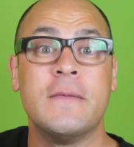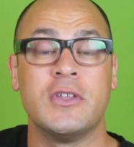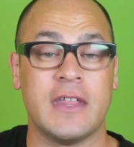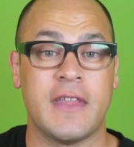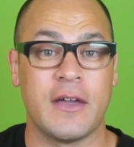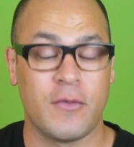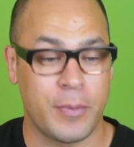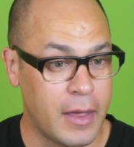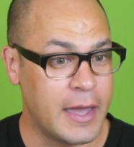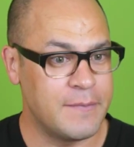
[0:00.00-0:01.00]
Then they
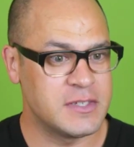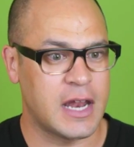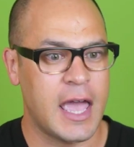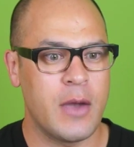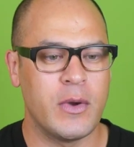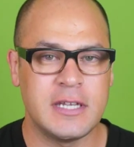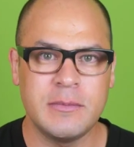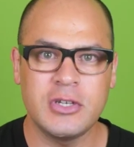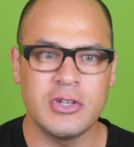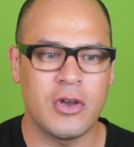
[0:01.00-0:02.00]
reply, said, hey, we
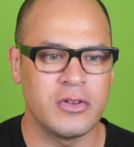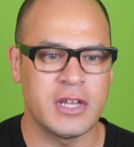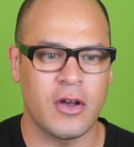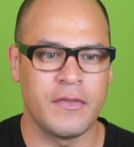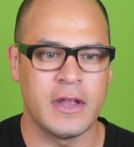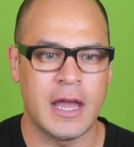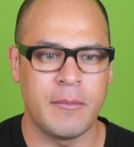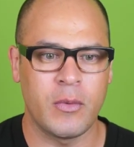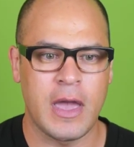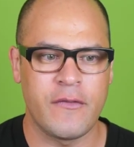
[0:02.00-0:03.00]
attempted to contact on the
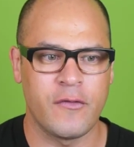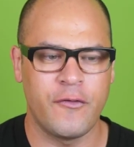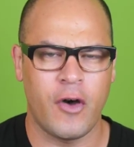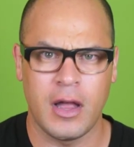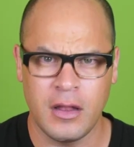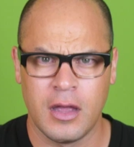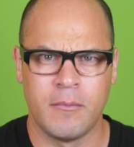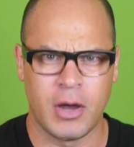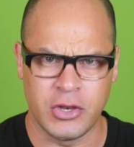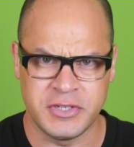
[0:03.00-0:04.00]
number we have on file,
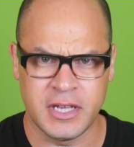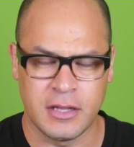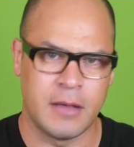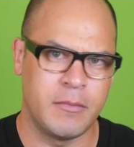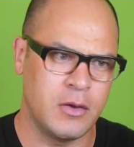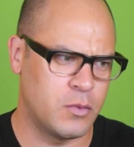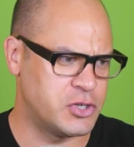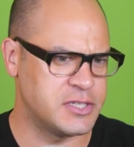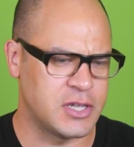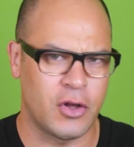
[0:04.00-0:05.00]
my New Zealand number, which
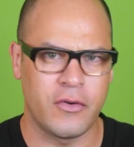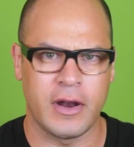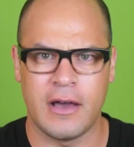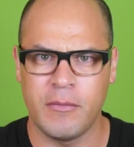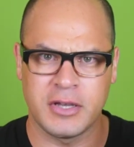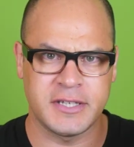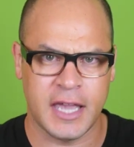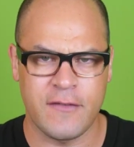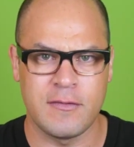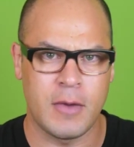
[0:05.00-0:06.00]
isn't on right now because I
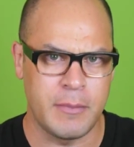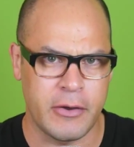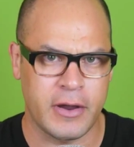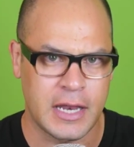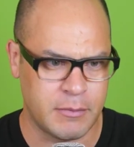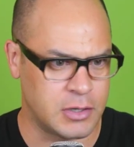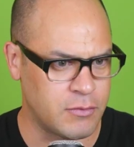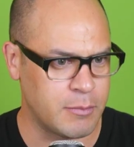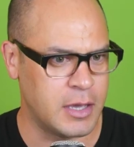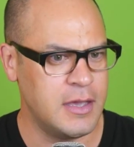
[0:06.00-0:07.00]
gave them my American number to
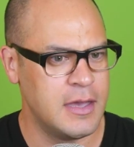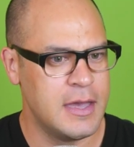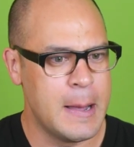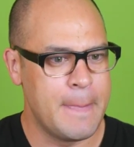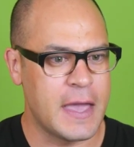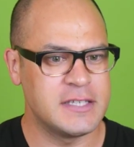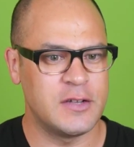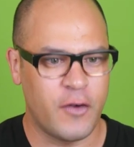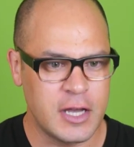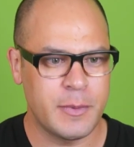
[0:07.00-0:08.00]
ring me. As
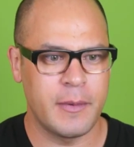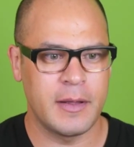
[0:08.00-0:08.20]
advised by my